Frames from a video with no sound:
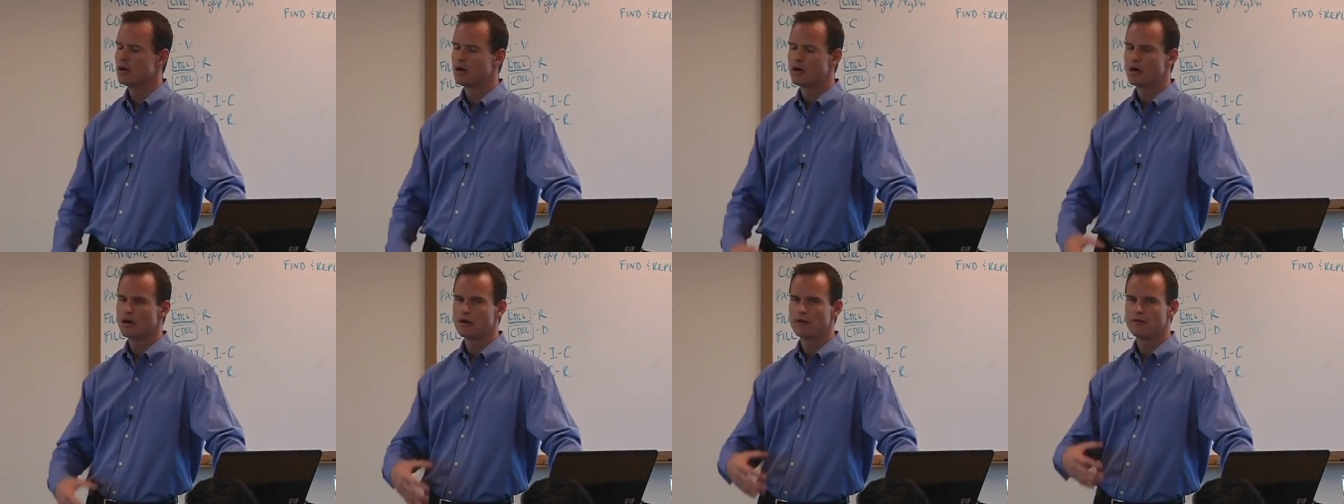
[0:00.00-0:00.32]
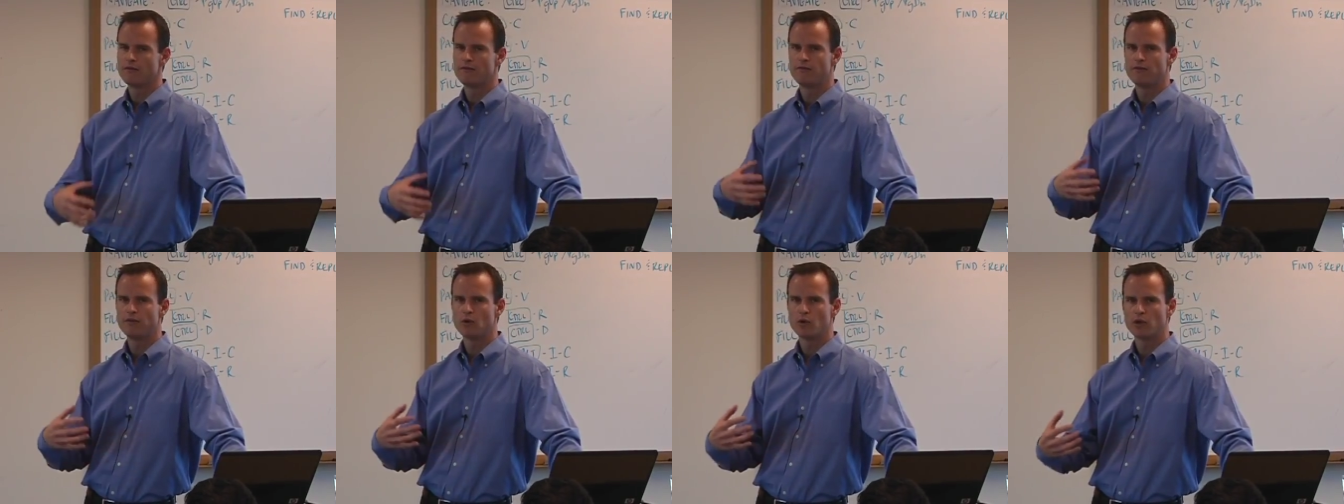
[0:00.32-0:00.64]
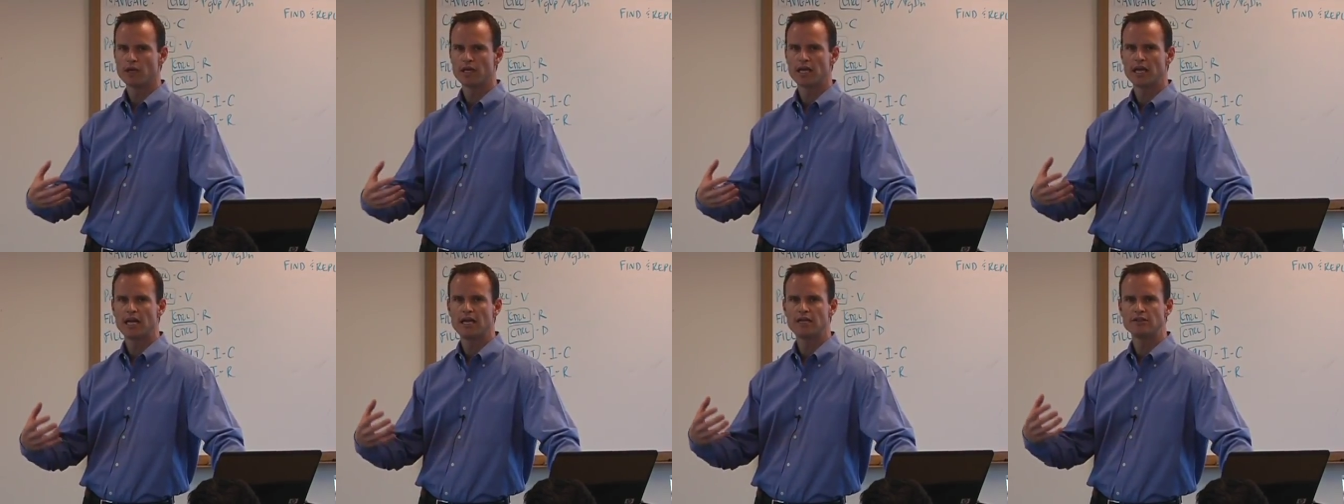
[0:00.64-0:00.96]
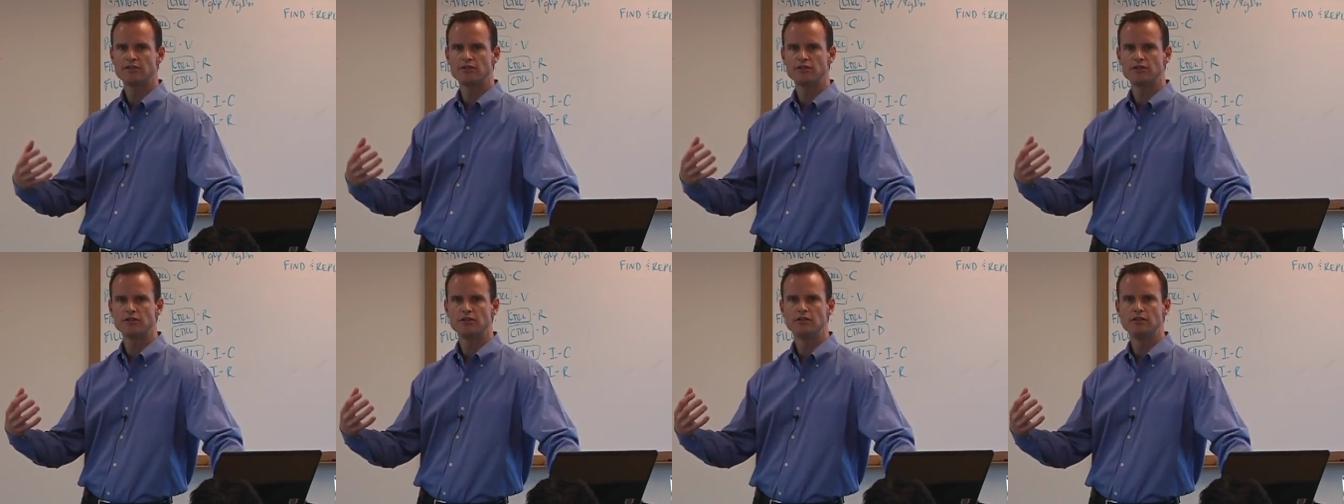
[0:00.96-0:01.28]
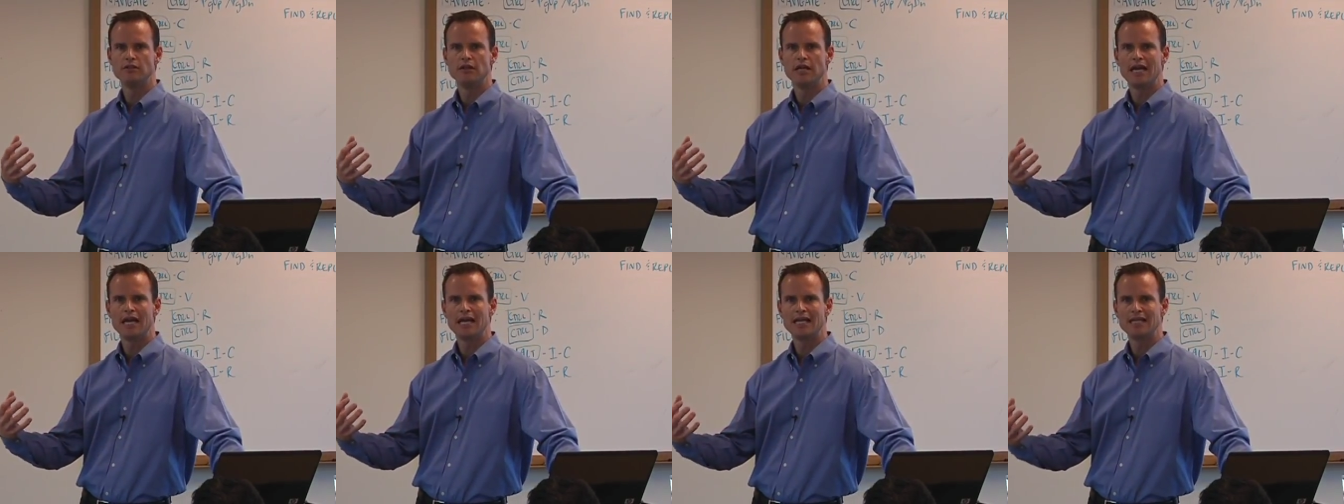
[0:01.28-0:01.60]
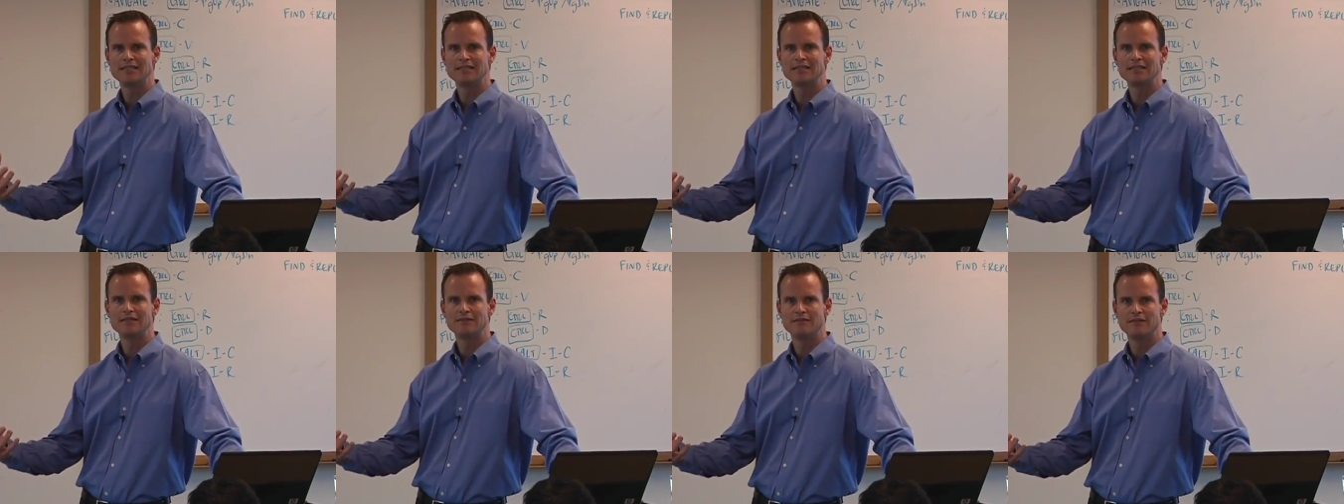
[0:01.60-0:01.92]
our forecasted
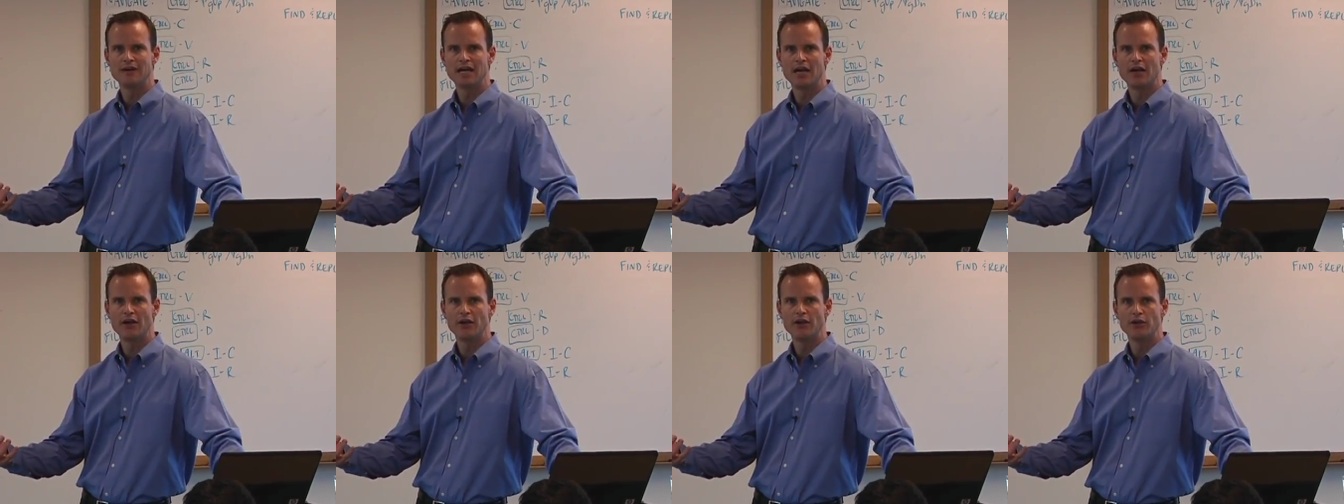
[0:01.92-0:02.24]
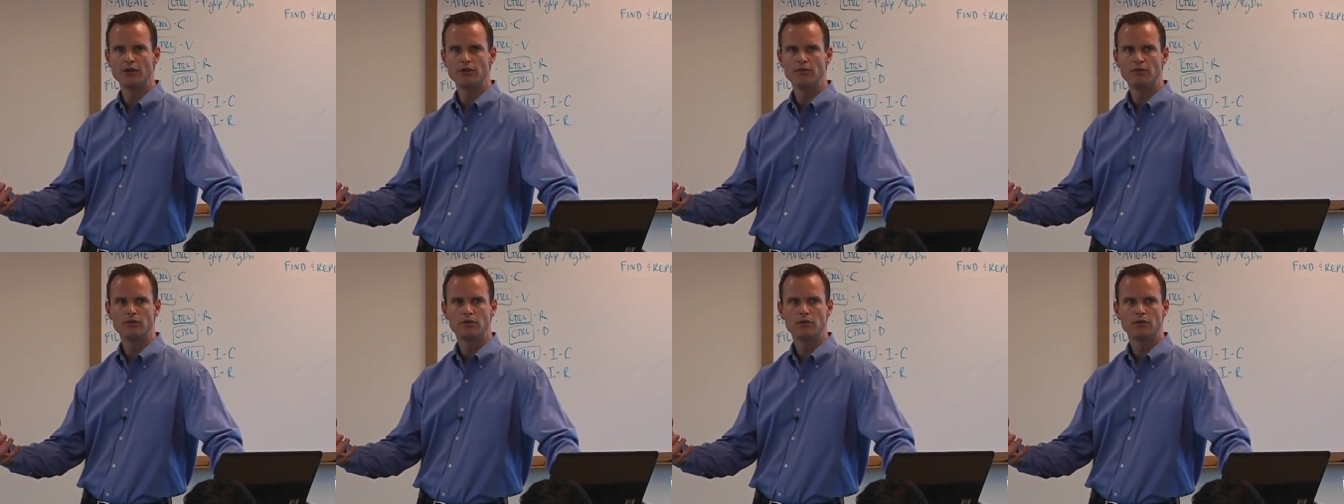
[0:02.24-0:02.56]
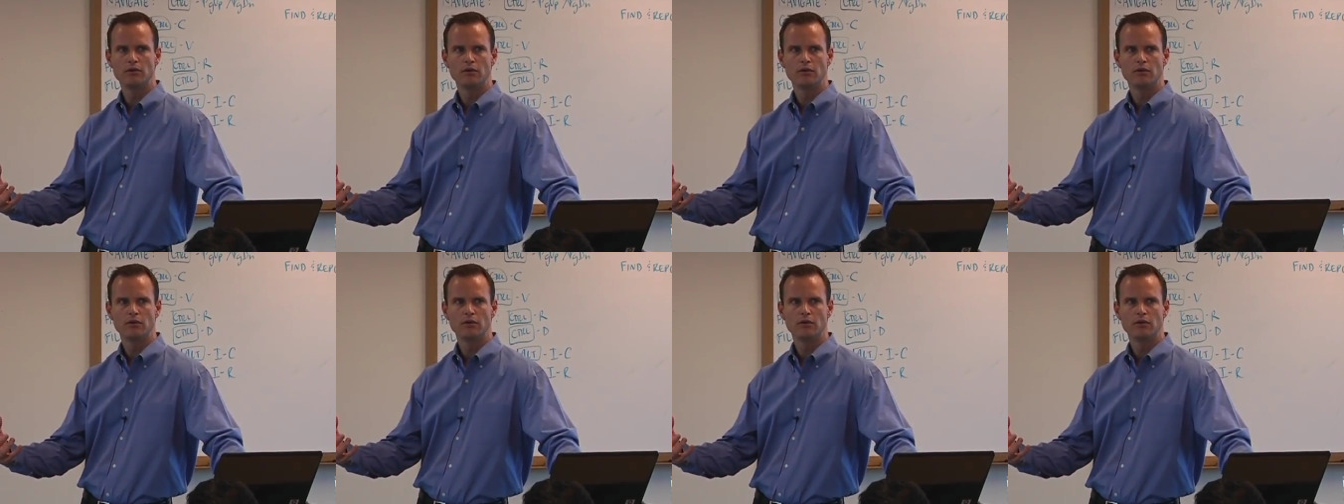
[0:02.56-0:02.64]
exit value